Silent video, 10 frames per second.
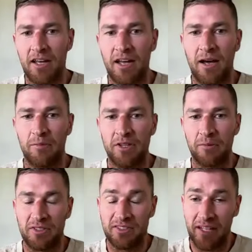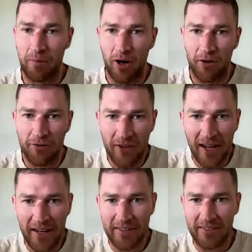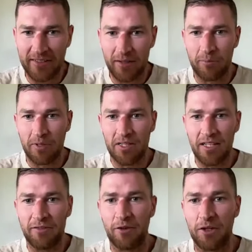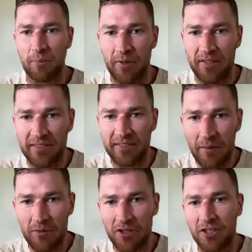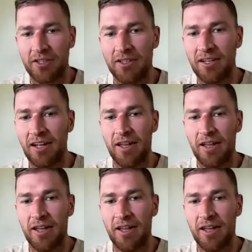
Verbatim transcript: Um, but the placebo effect is the belief or the perception